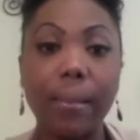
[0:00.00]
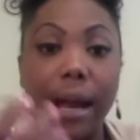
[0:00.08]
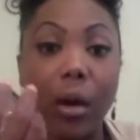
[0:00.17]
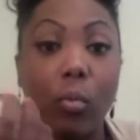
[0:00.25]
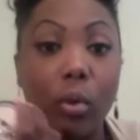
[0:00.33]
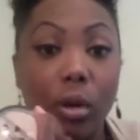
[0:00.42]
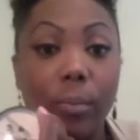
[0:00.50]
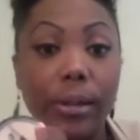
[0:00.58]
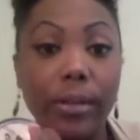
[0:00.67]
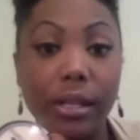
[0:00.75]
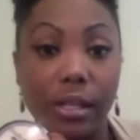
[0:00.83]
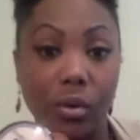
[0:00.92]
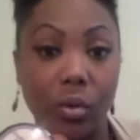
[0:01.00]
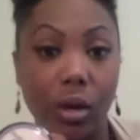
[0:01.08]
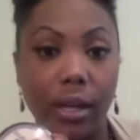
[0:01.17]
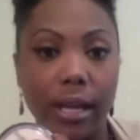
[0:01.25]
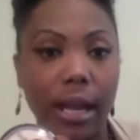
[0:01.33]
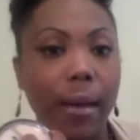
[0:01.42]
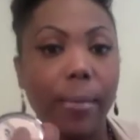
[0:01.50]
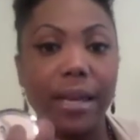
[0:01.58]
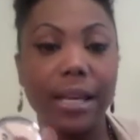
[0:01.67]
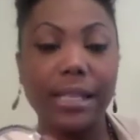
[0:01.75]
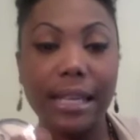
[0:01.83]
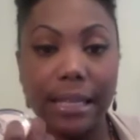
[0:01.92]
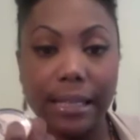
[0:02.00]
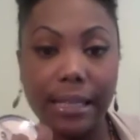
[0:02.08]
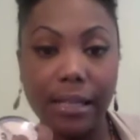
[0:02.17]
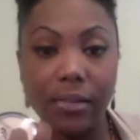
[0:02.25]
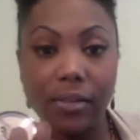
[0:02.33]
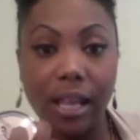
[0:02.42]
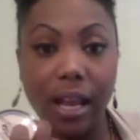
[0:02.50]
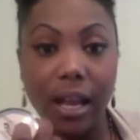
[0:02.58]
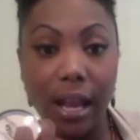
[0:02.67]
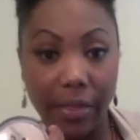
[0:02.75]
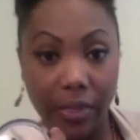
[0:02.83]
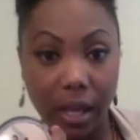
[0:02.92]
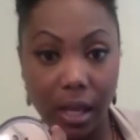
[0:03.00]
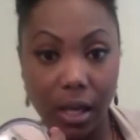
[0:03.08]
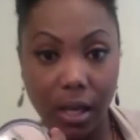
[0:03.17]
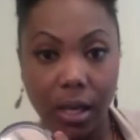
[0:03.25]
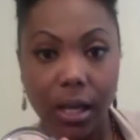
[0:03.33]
but I will put this on because it leaves nothing.